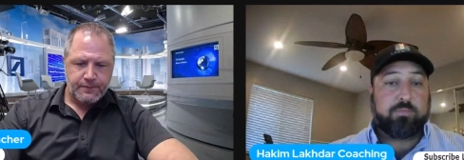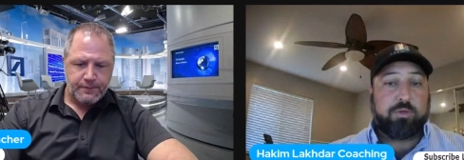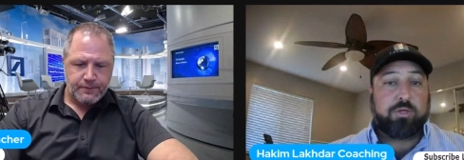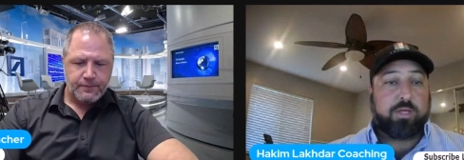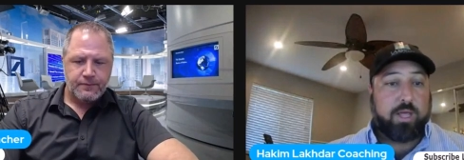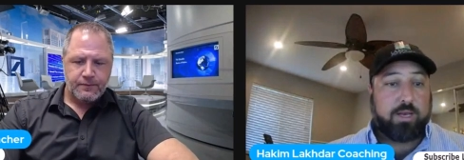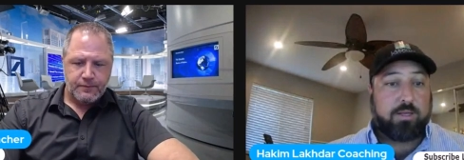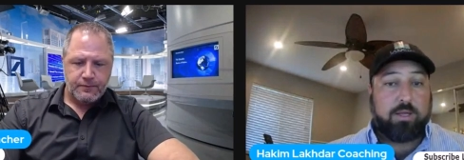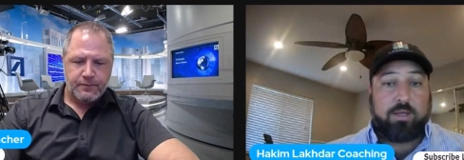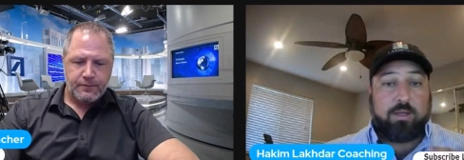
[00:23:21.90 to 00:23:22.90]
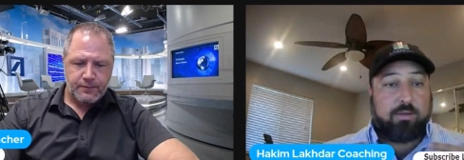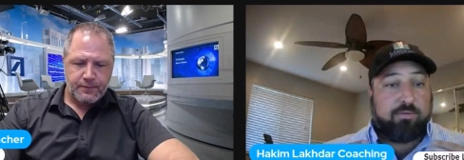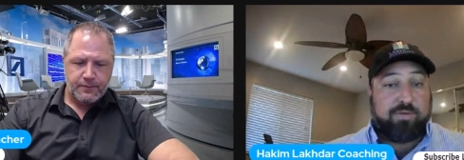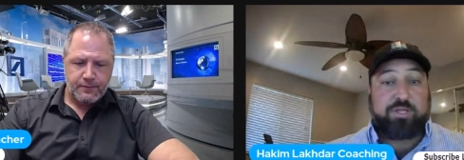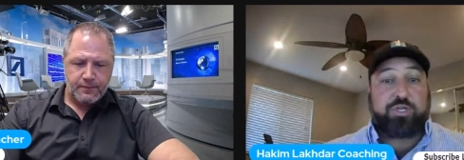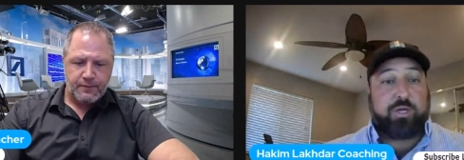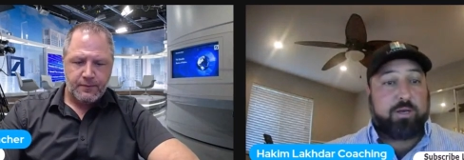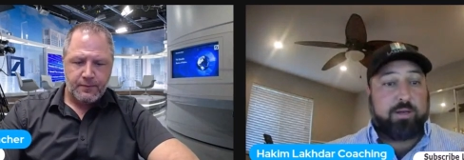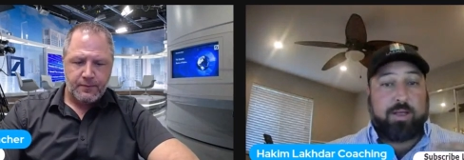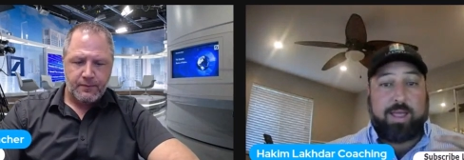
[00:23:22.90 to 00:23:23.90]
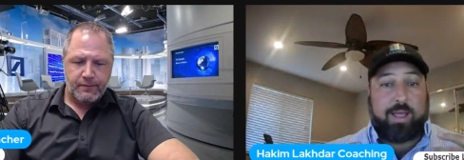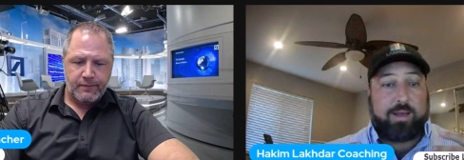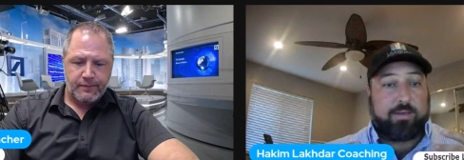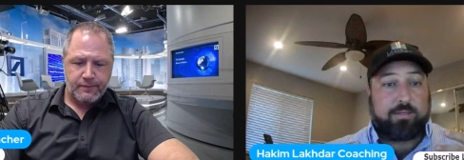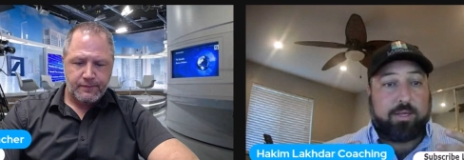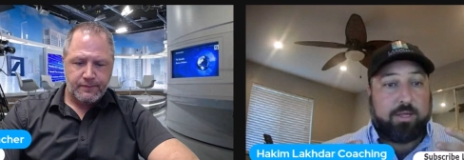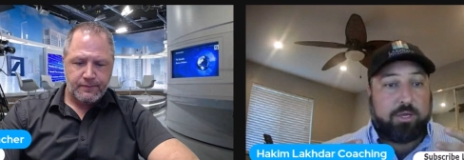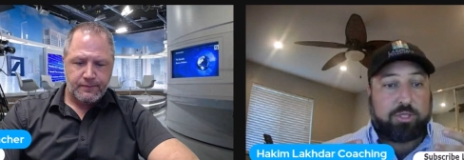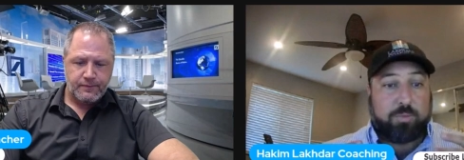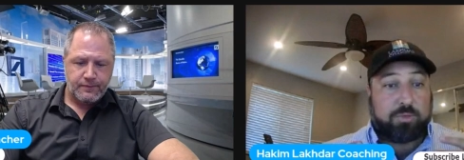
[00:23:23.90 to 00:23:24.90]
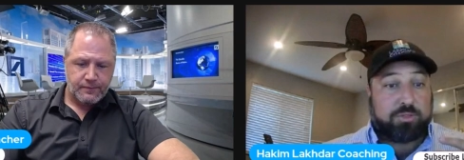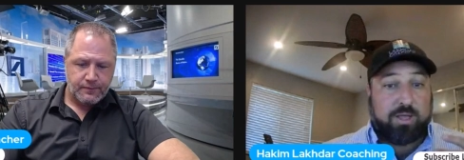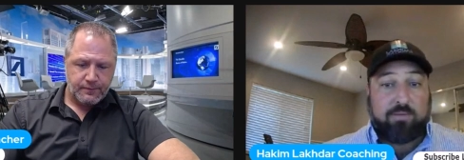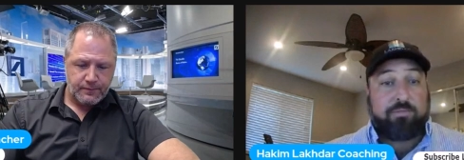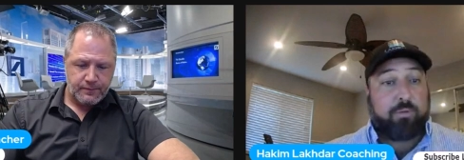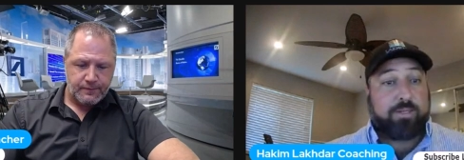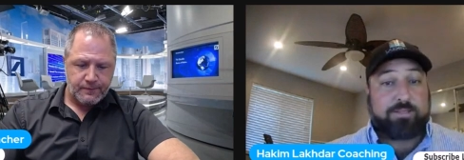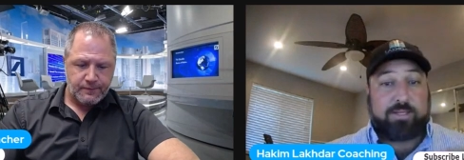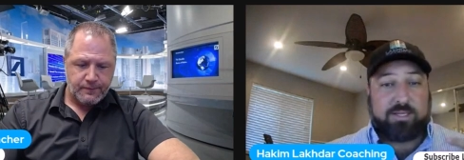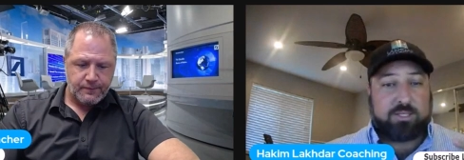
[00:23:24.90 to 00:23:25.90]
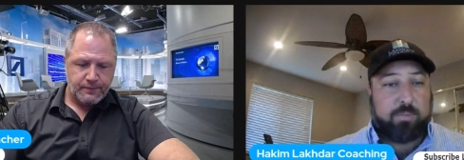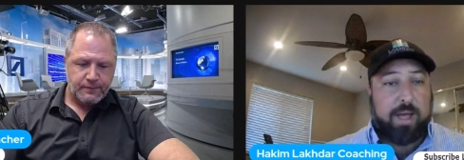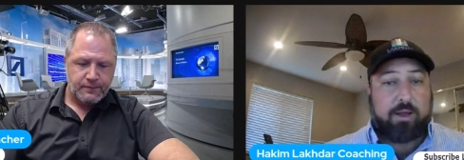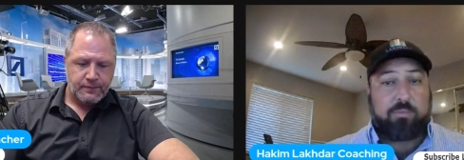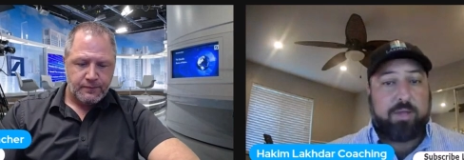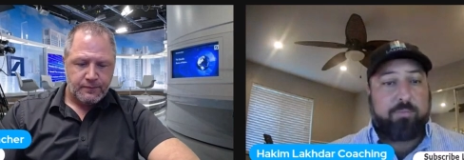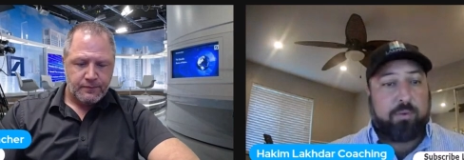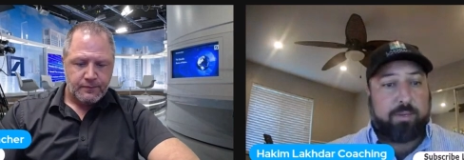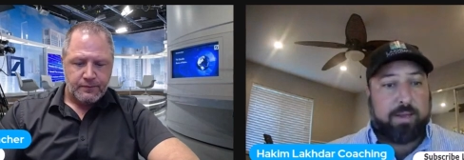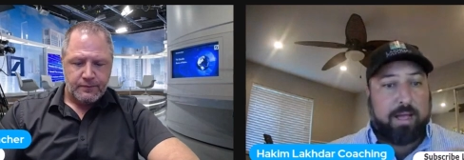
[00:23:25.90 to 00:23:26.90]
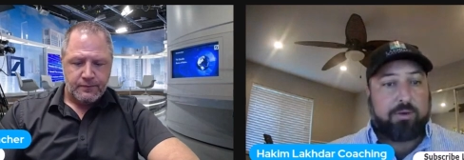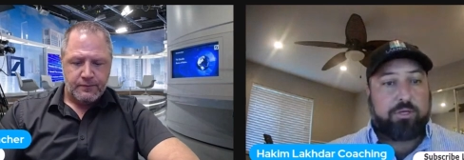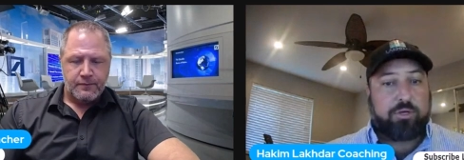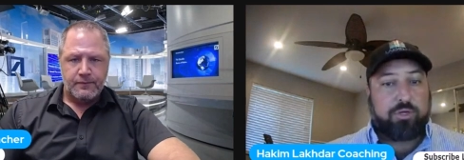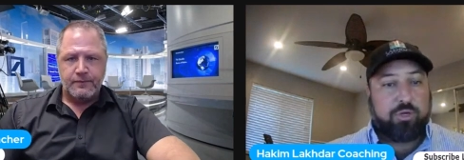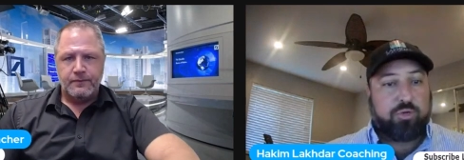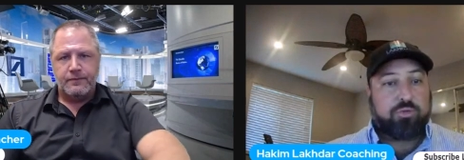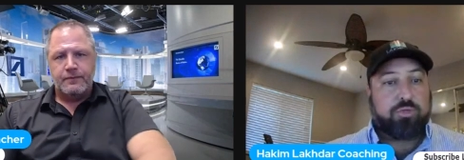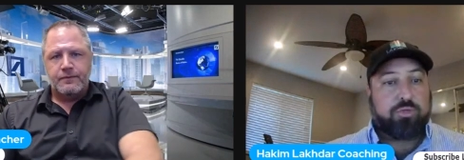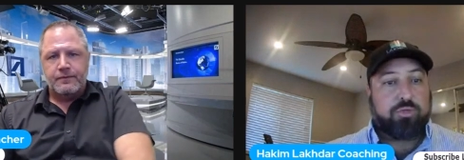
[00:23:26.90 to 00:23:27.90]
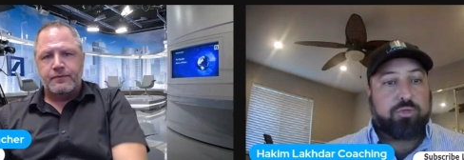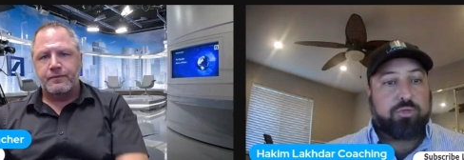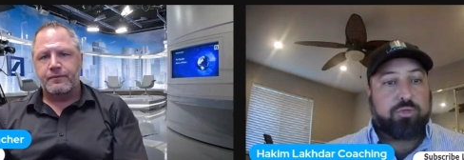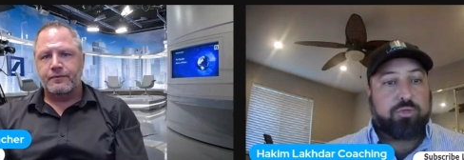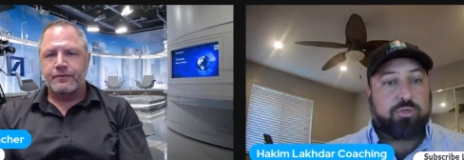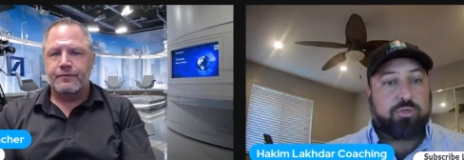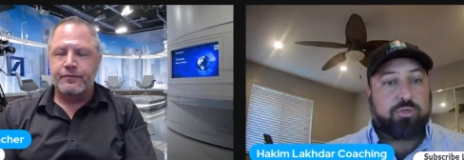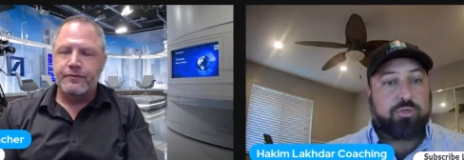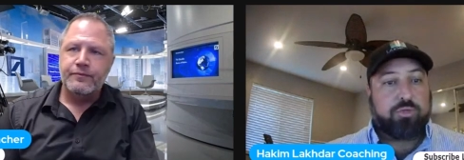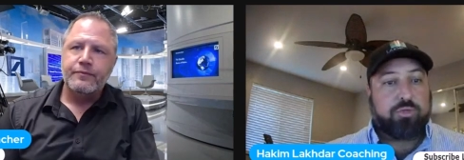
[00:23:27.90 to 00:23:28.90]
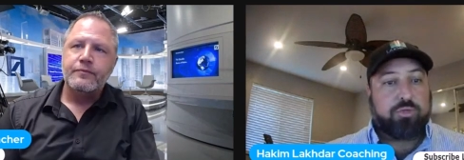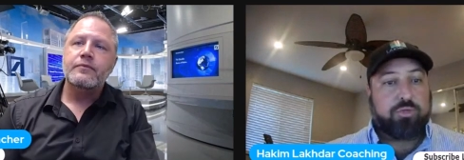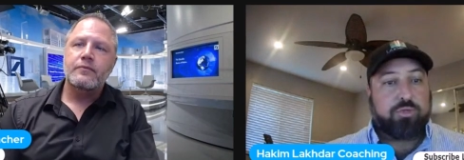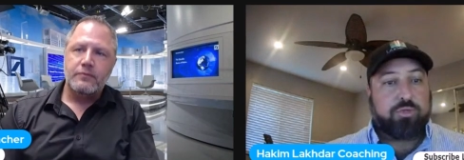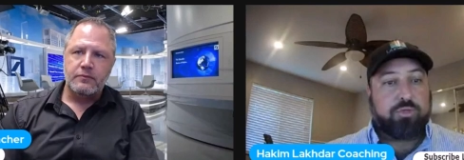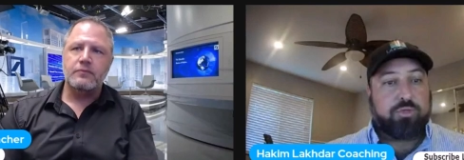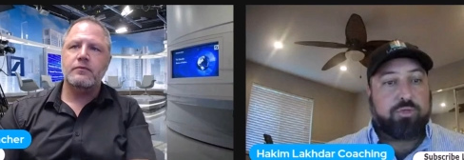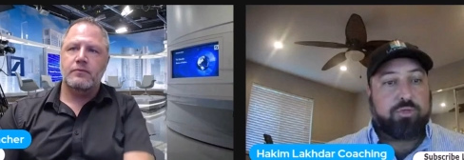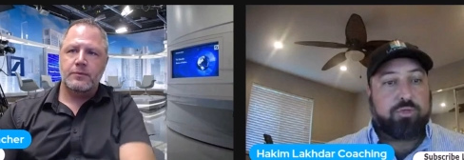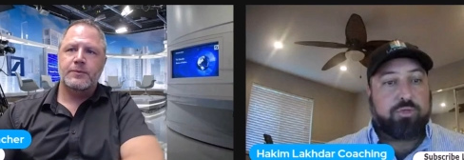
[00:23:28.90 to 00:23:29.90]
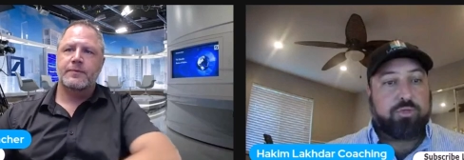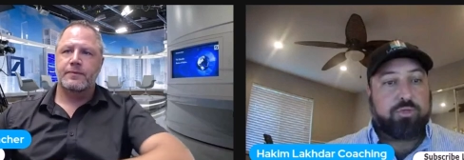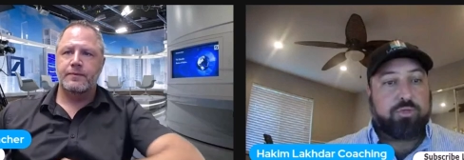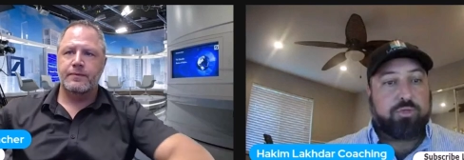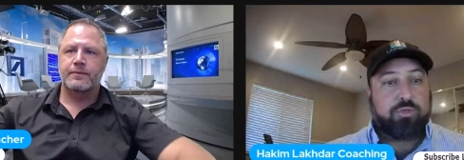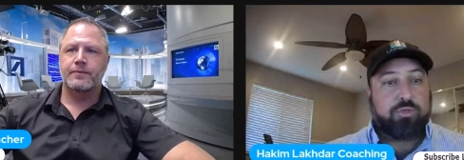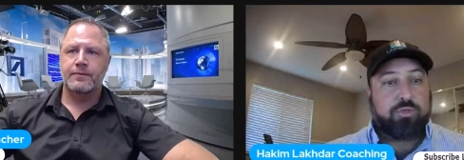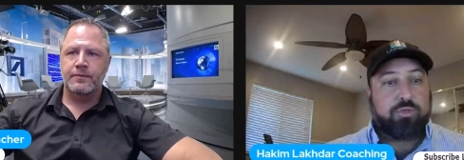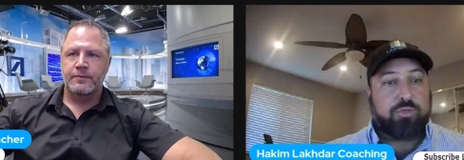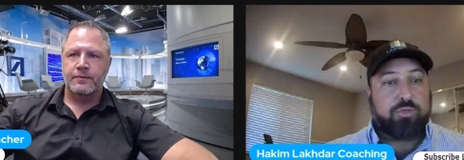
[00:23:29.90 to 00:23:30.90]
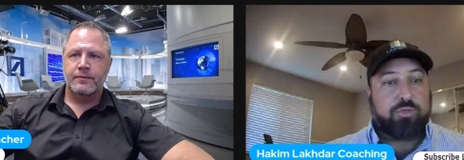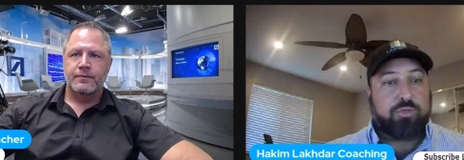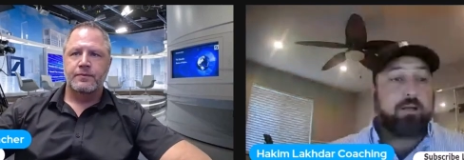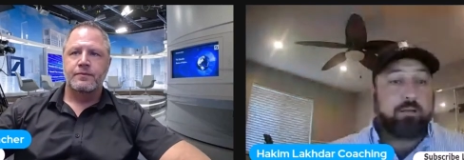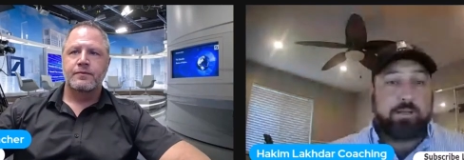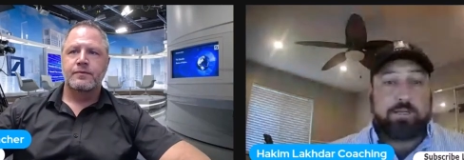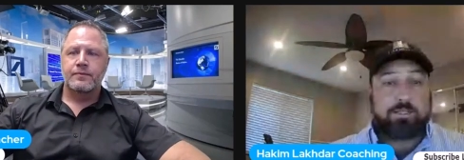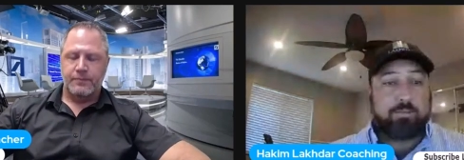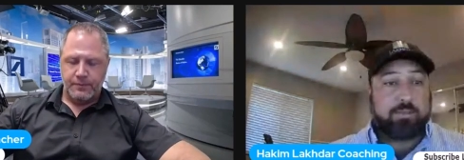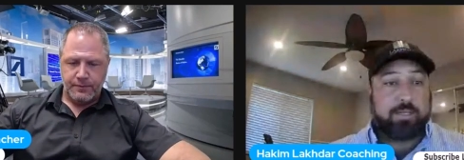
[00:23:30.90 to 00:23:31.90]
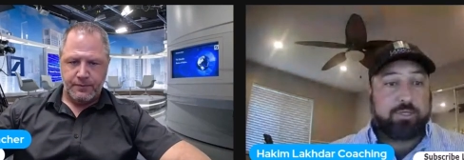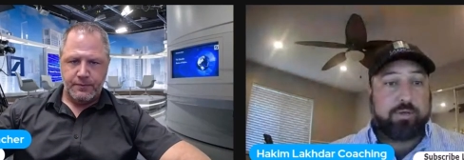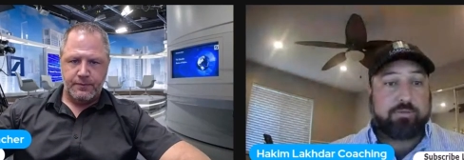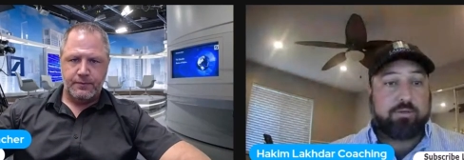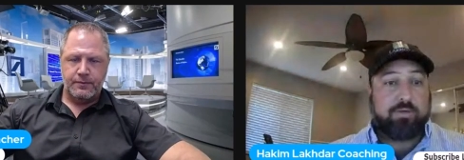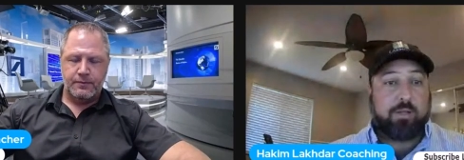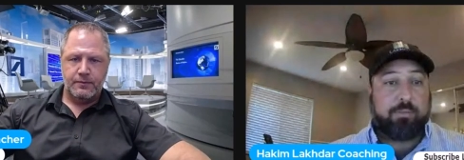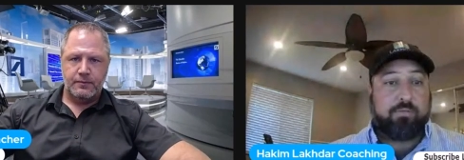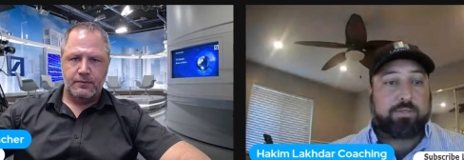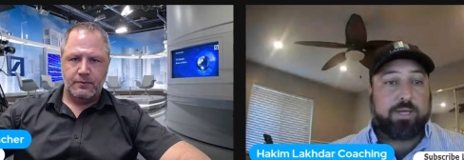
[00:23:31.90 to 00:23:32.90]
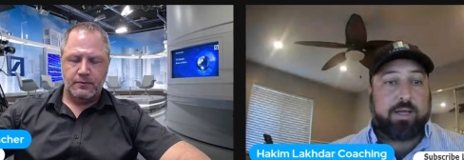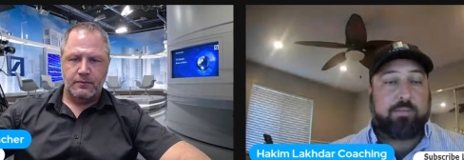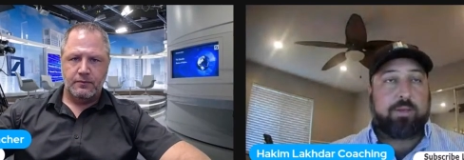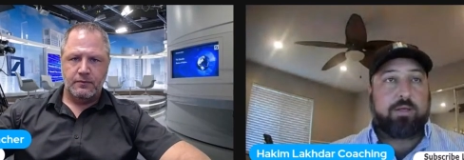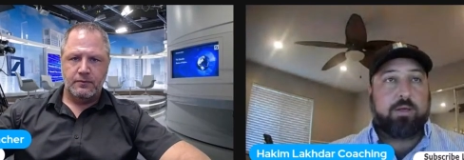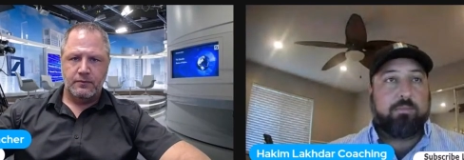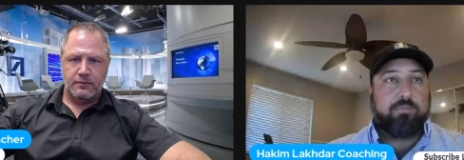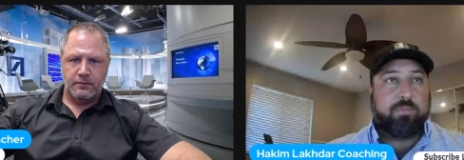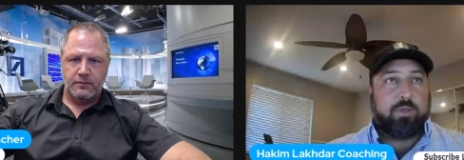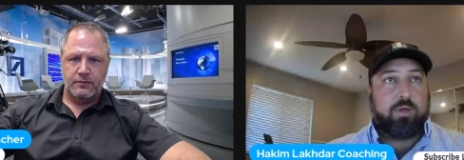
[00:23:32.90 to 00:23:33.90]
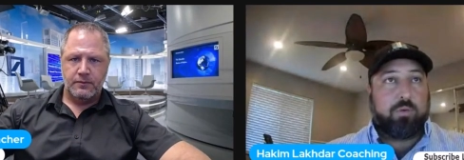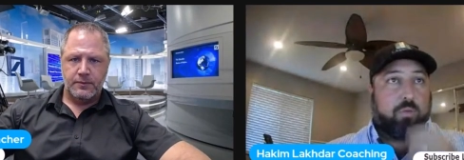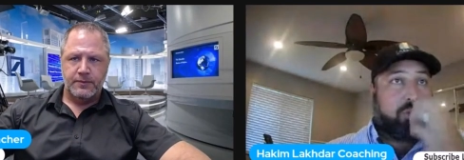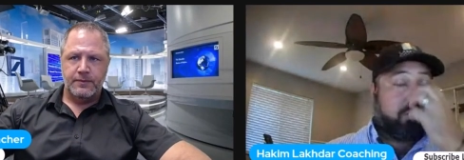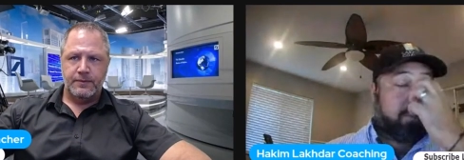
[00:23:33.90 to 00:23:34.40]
Speaker 1: to communicate vision, and you're supposed to influence and inspire people. I mean, how do you use language to do that? And I think it is a skill. It is something that you have to develop over time. And you know,